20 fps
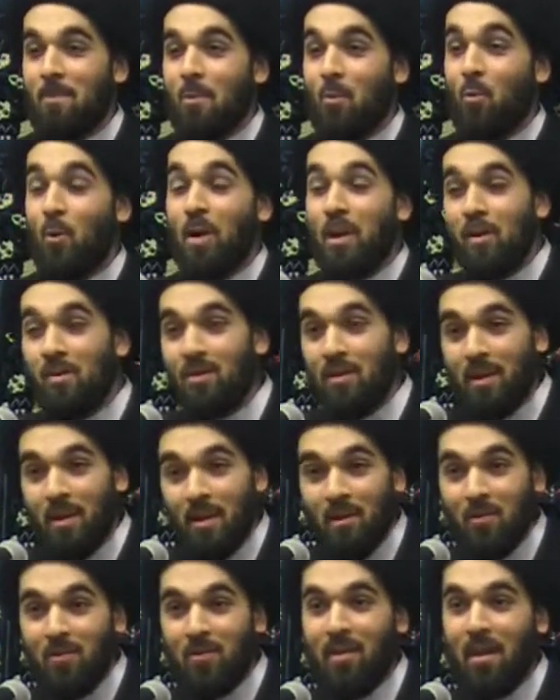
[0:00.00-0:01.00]
what do you
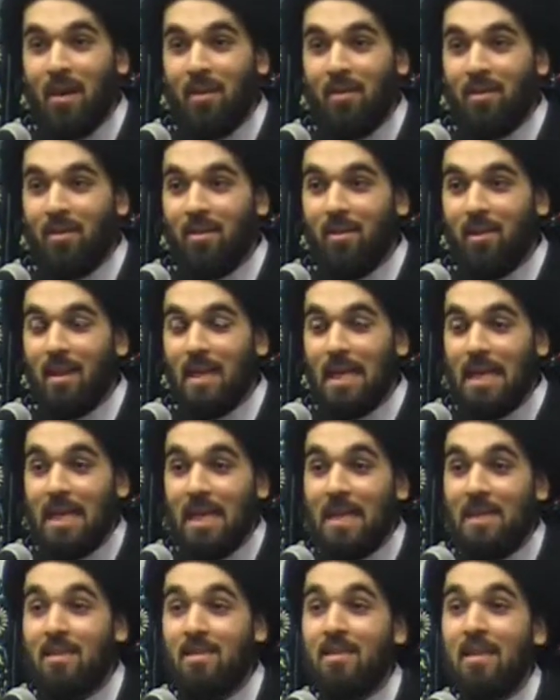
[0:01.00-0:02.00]
think of death?
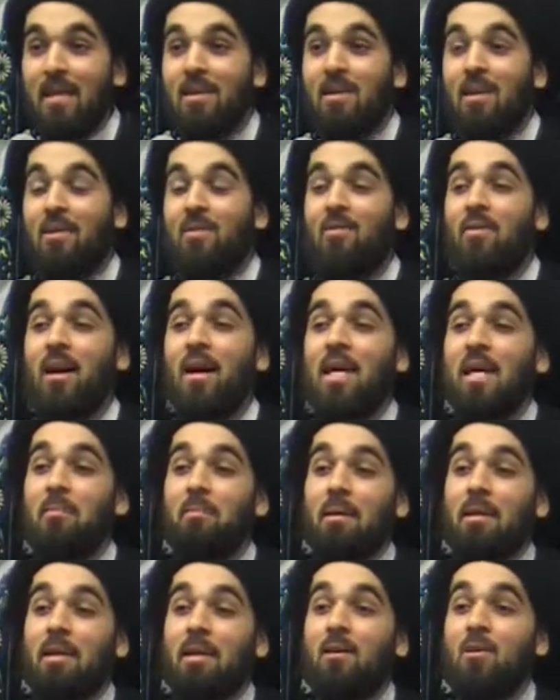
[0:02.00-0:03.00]
He said, if I
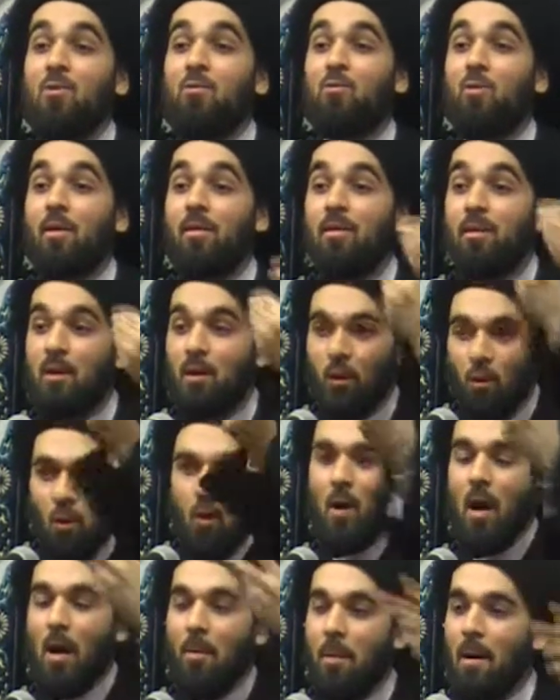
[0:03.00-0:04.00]
am killed with your
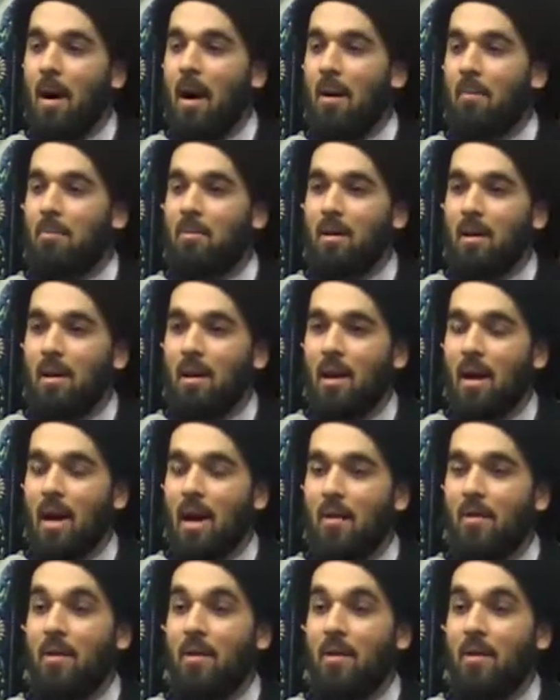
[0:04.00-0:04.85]
Abu Abdullah,